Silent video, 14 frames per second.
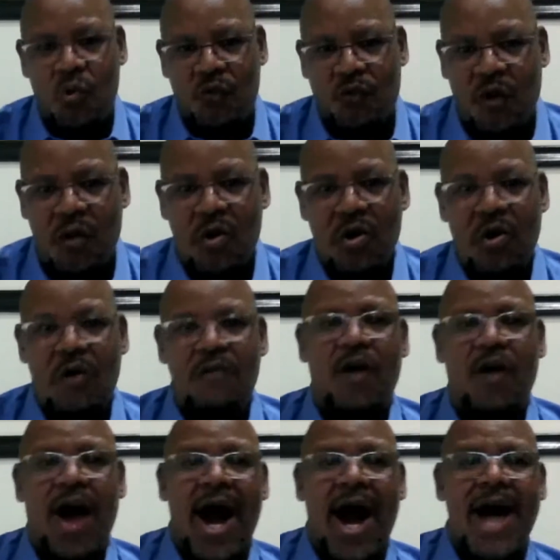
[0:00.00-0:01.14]
for
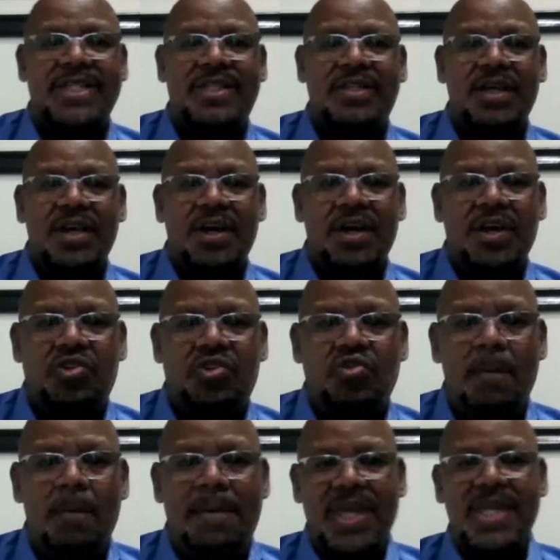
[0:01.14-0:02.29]
us
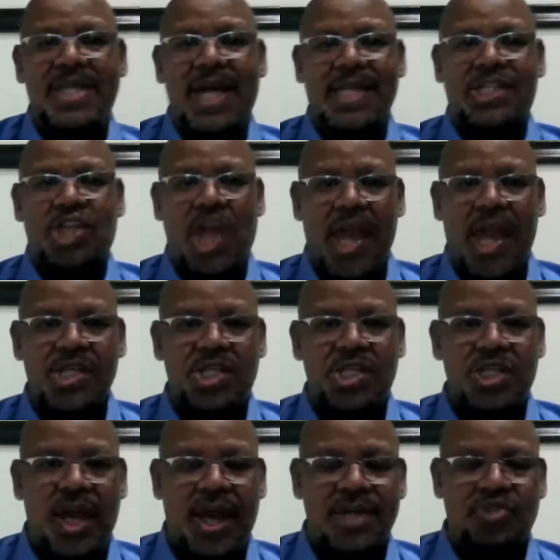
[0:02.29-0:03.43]
to be that
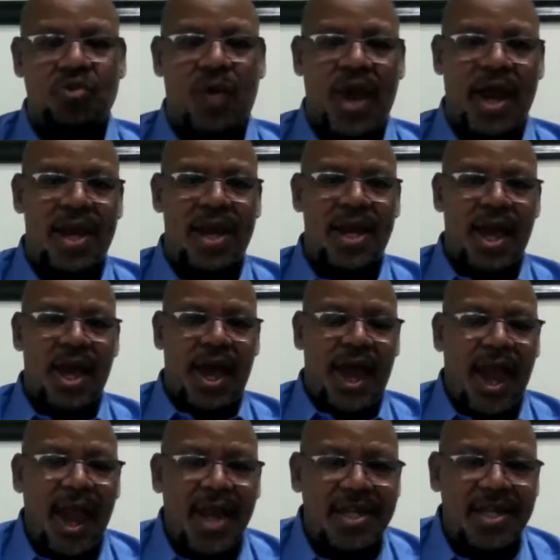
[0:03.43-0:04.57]
change as well,
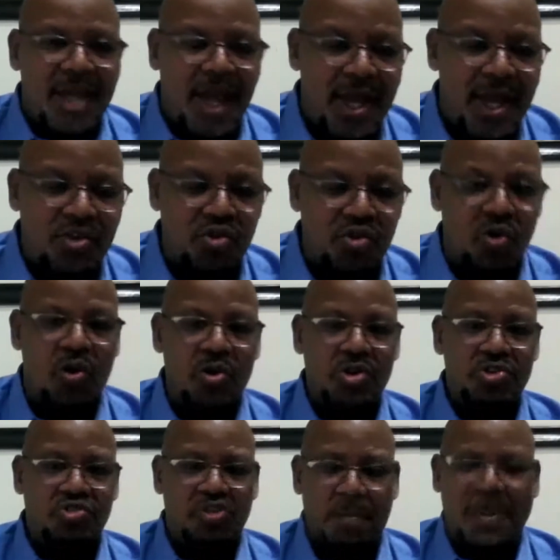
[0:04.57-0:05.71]
and
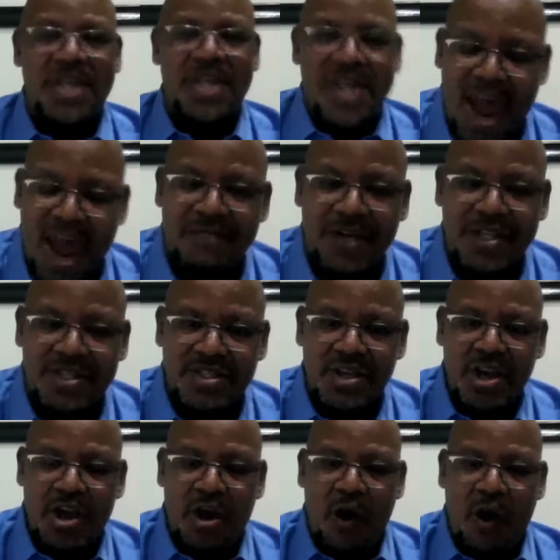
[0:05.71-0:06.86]
to be the drivers
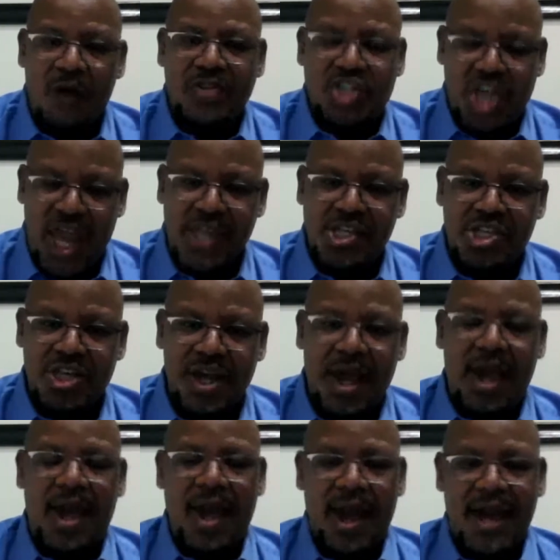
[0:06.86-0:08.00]
of change,
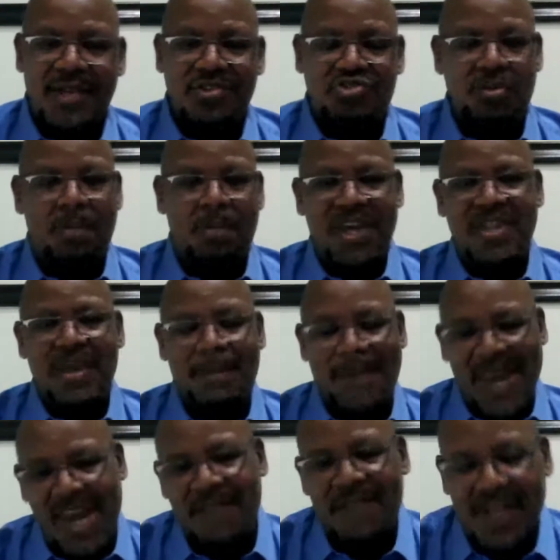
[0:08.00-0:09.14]
and to be the
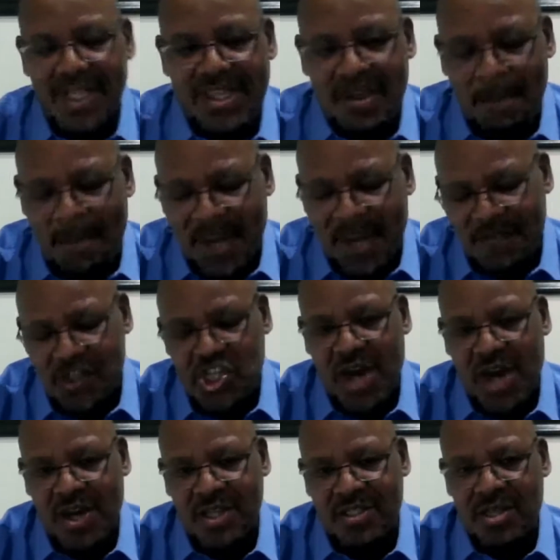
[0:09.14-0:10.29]

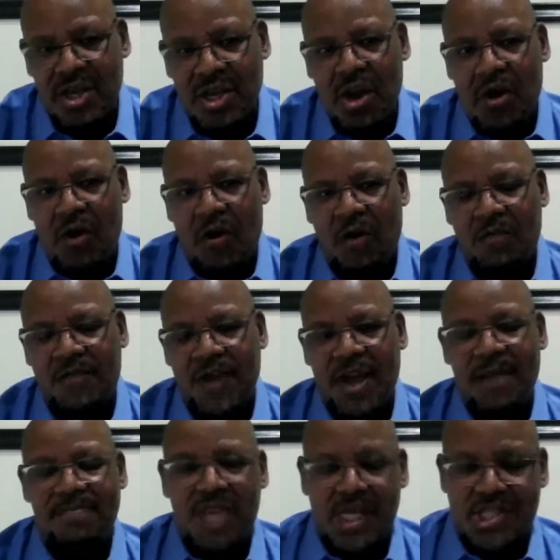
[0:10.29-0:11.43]
beneficiaries of
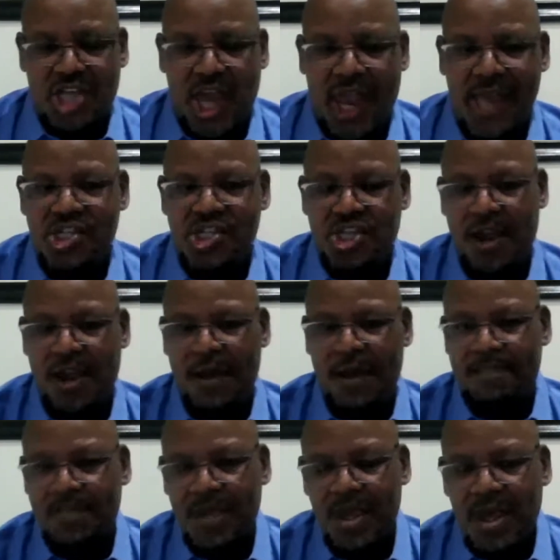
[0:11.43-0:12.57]
the change
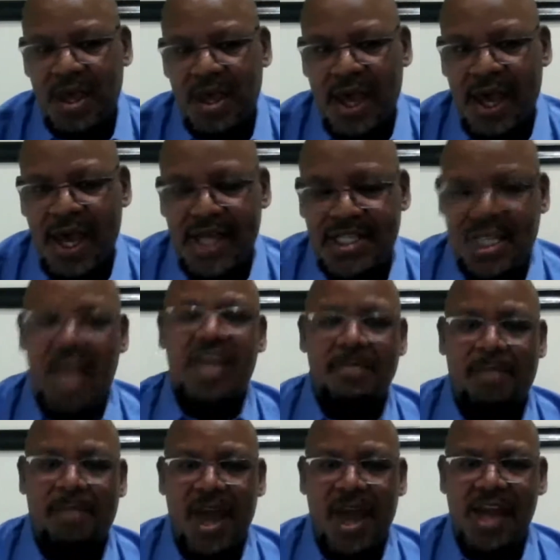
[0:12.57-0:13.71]

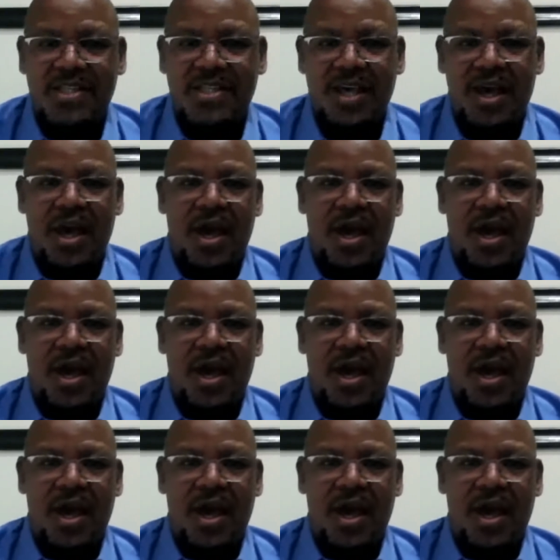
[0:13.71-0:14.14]
taking place,